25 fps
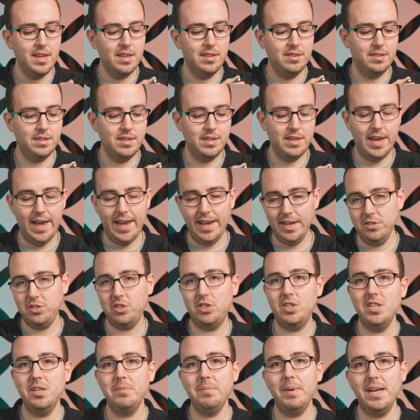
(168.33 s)
the
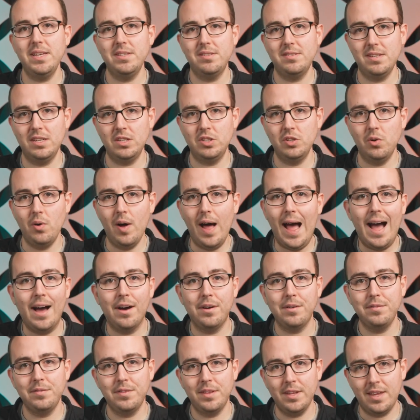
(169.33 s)
HDMI signal
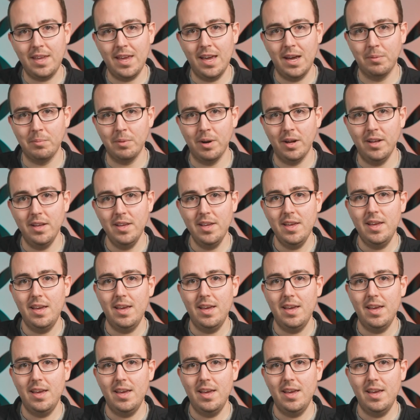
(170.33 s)
out of the camera